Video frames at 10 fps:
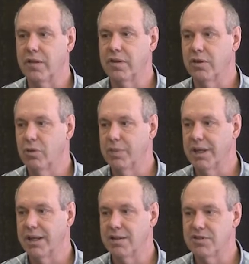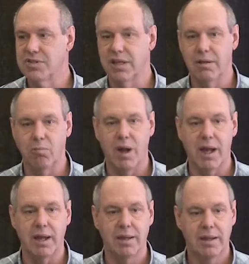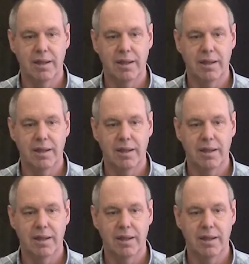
I think you'll begin to see why